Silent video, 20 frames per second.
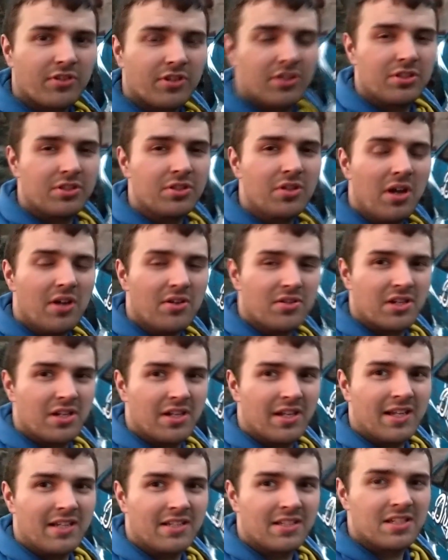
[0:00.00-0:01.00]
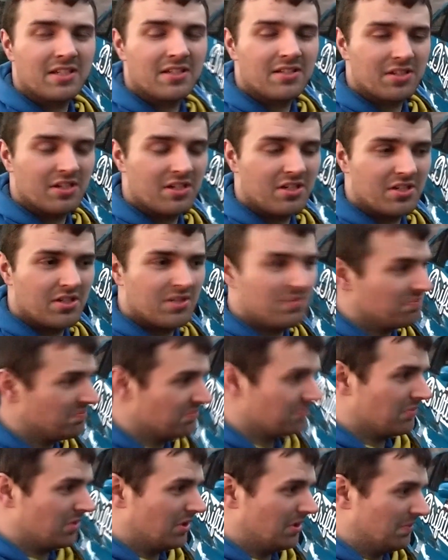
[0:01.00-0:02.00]
for the 2019 season.
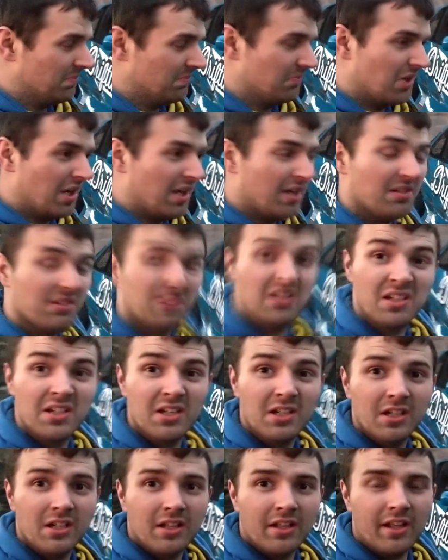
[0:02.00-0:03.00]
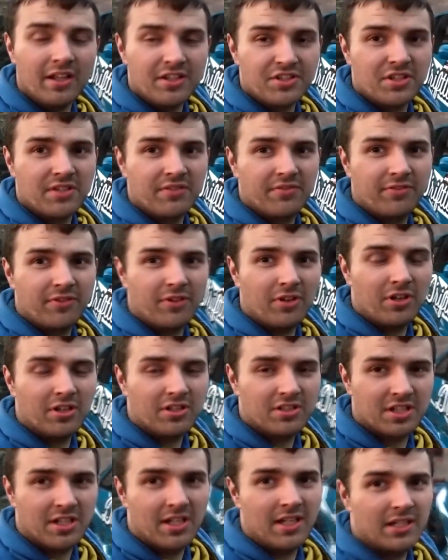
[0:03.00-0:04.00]
But yeah, that's it for
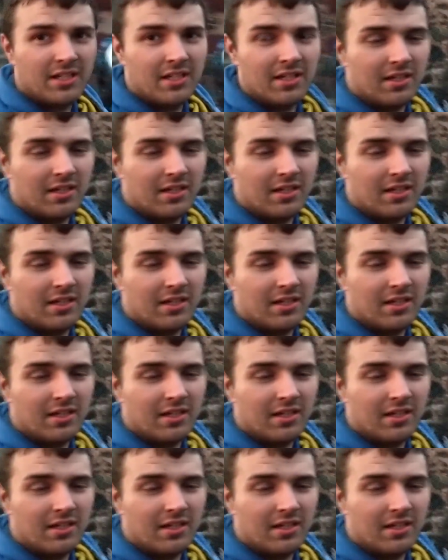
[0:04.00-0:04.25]
tonight.